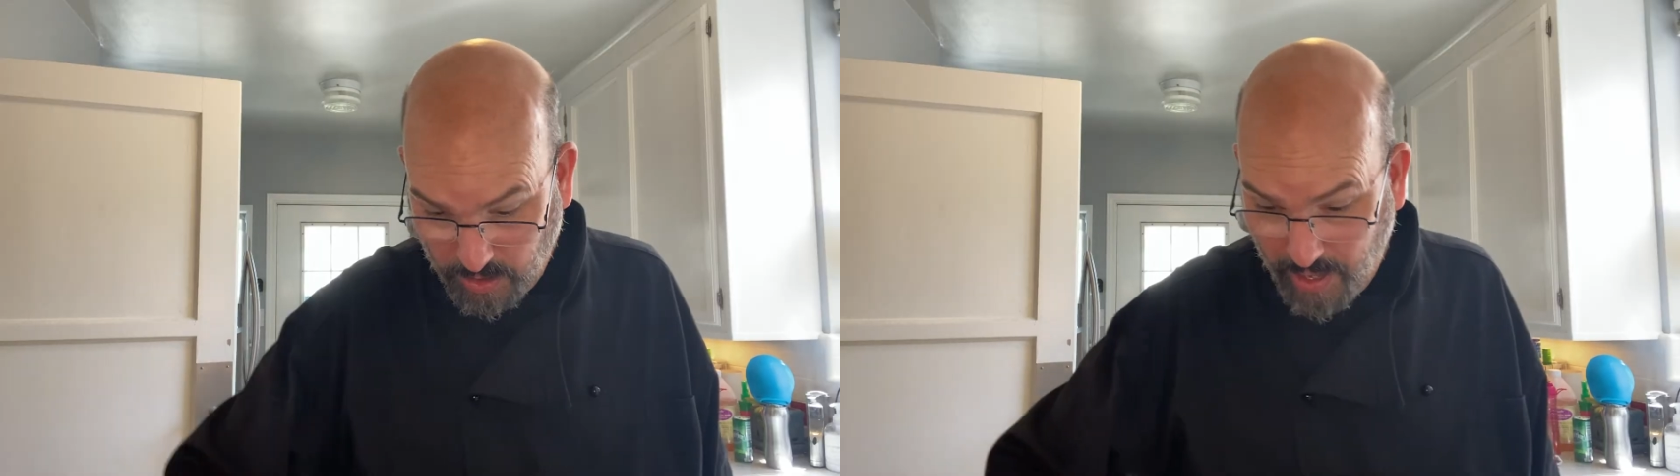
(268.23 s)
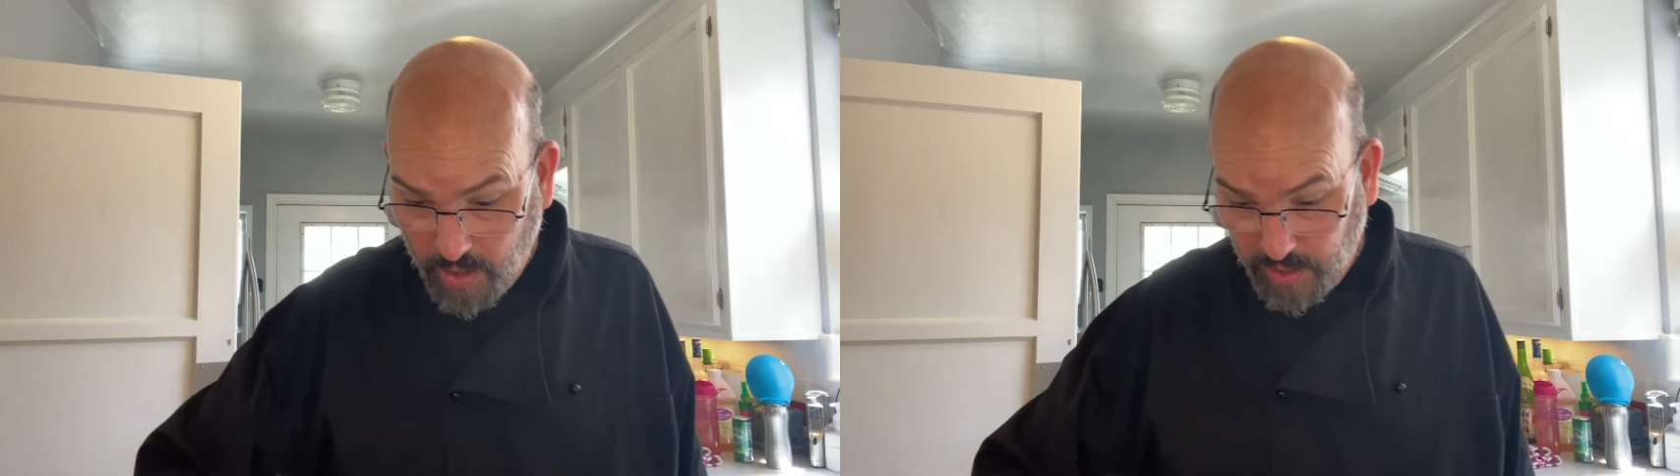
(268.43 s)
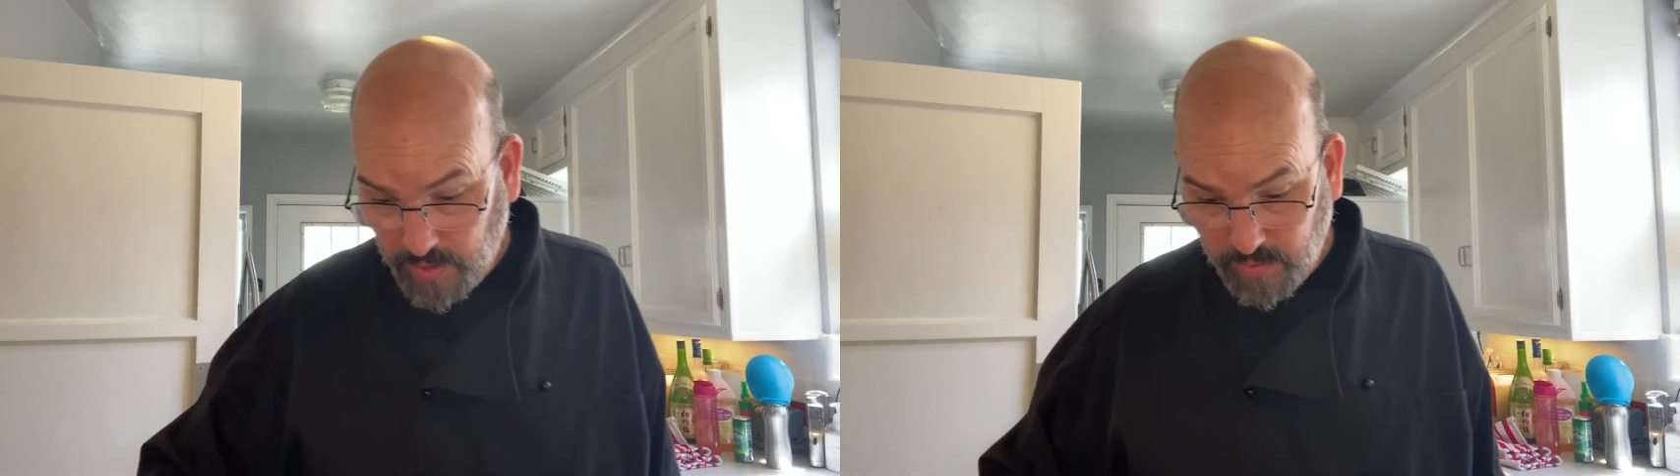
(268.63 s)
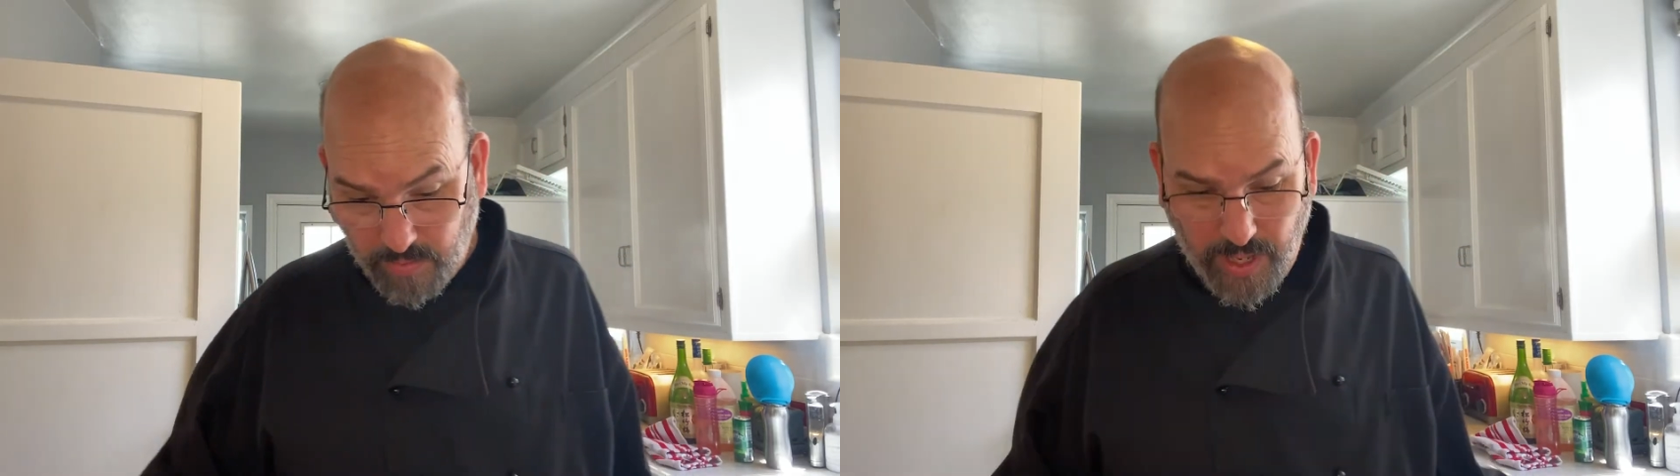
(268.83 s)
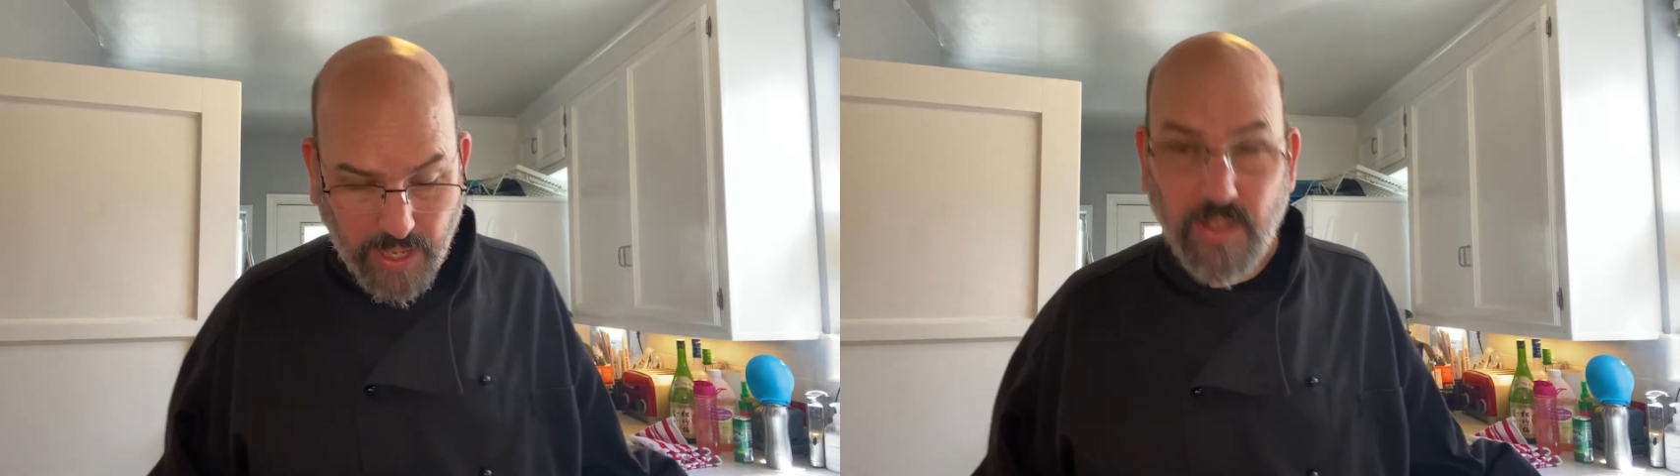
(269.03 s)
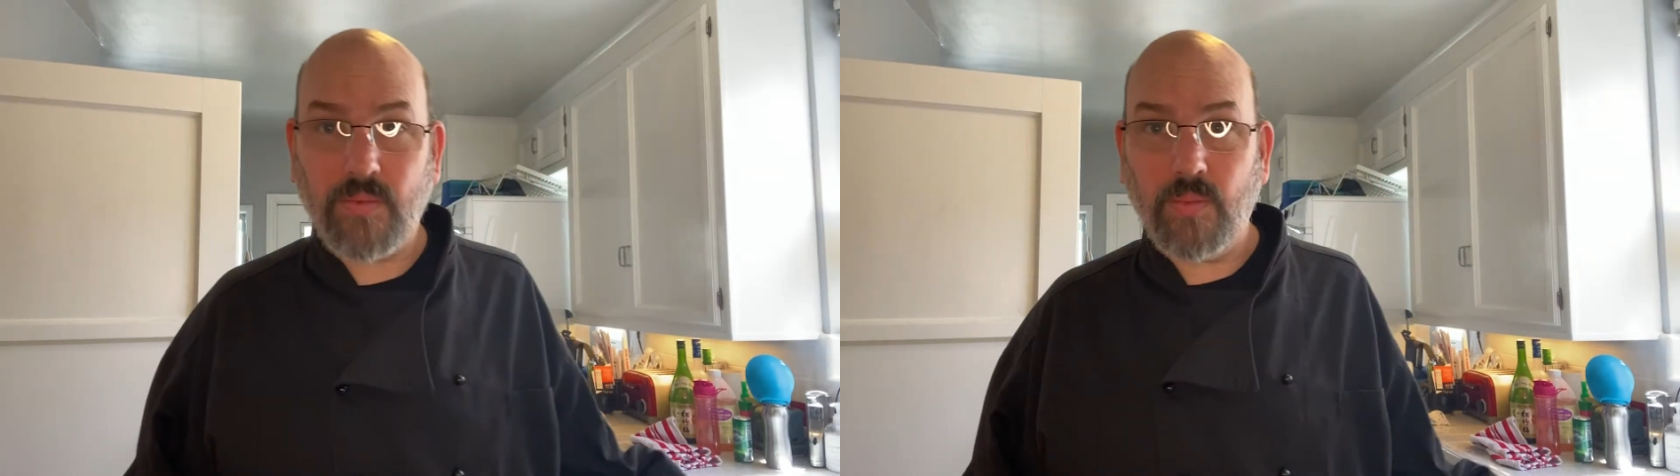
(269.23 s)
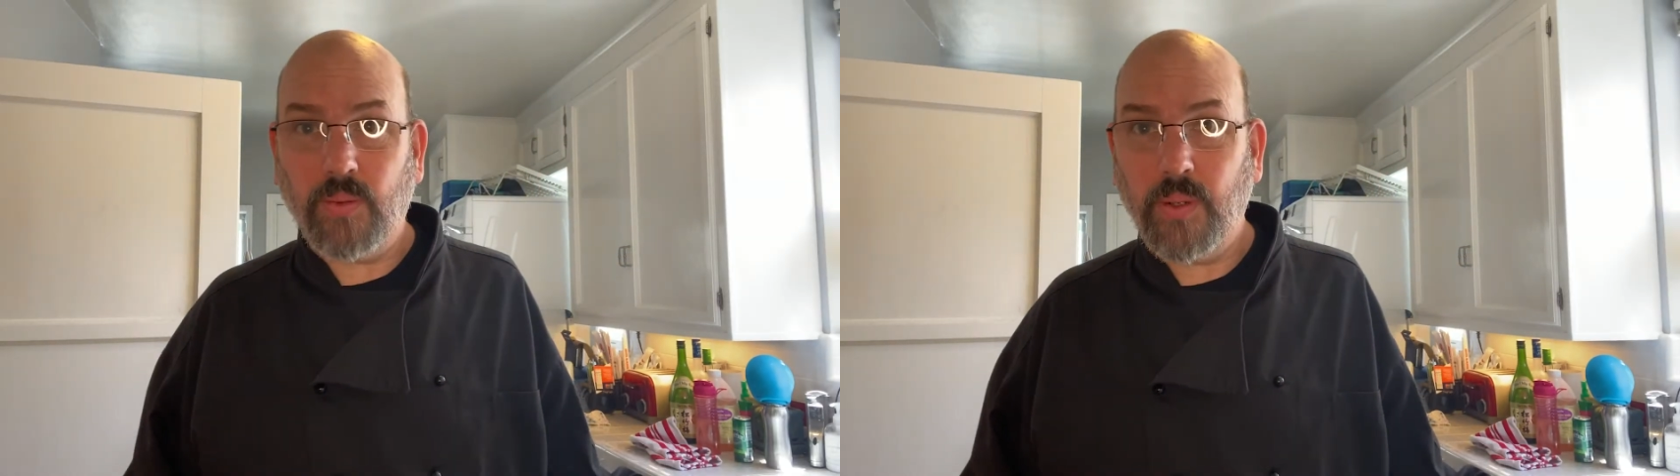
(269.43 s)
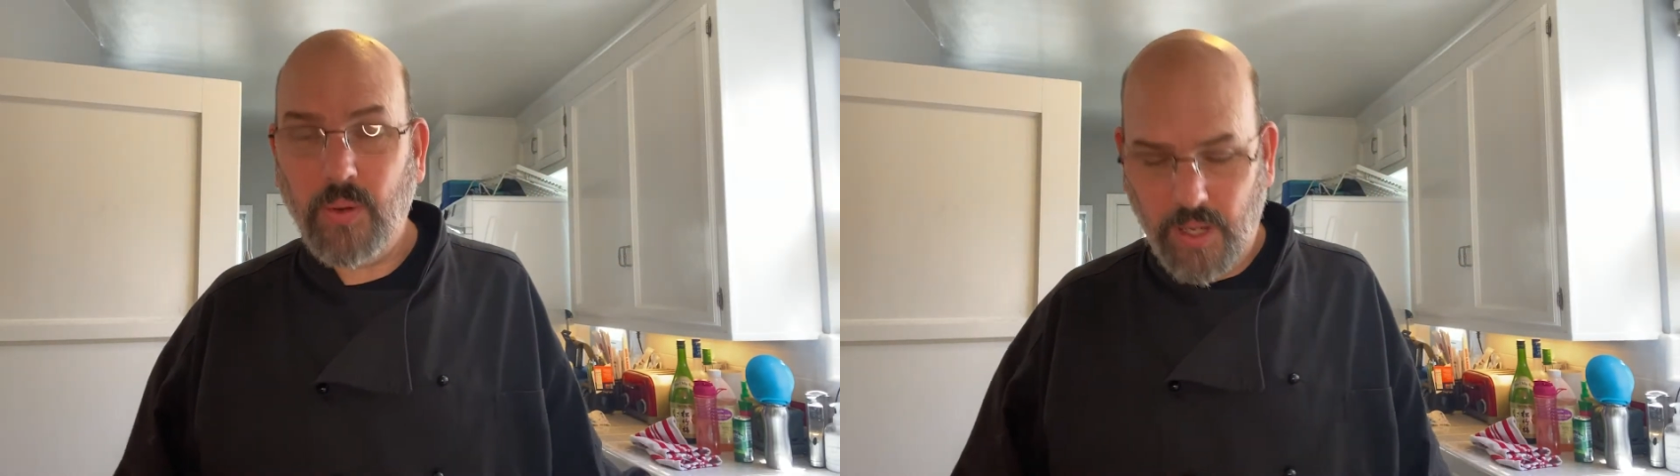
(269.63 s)
cloudy, and that's
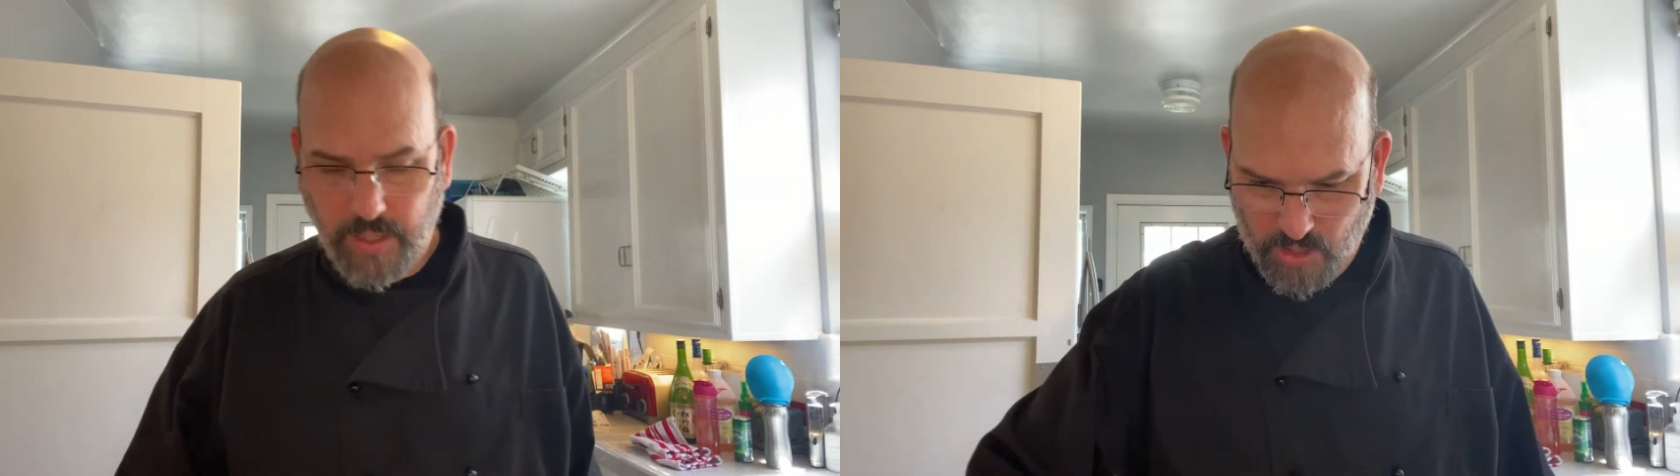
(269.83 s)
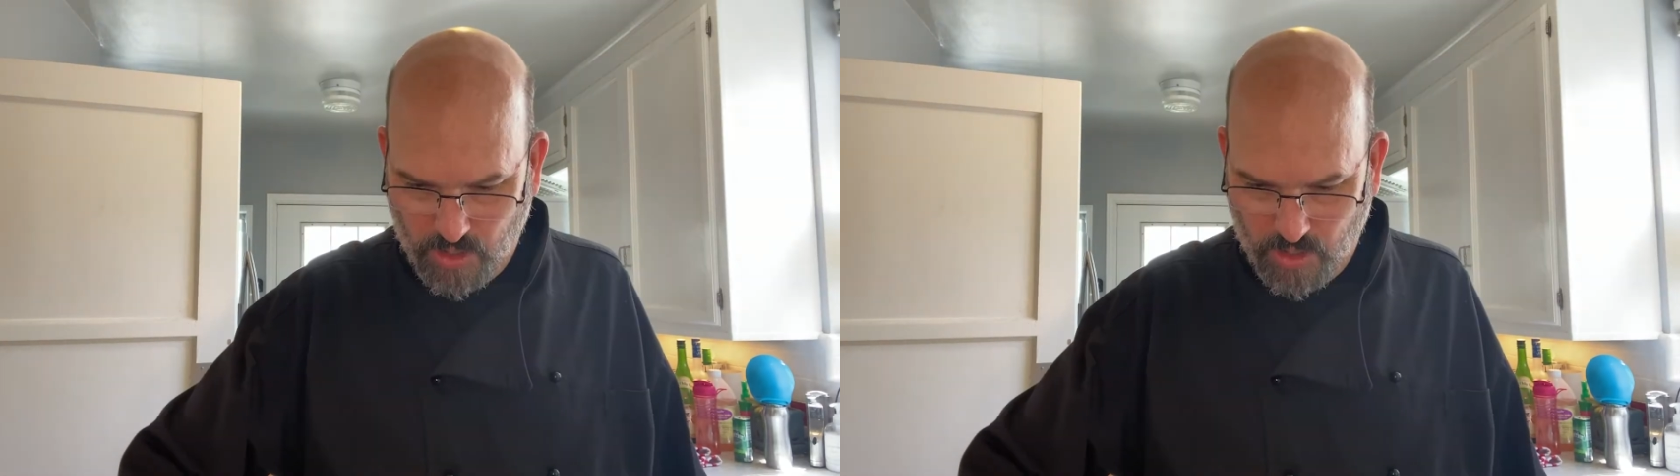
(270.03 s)
what we want.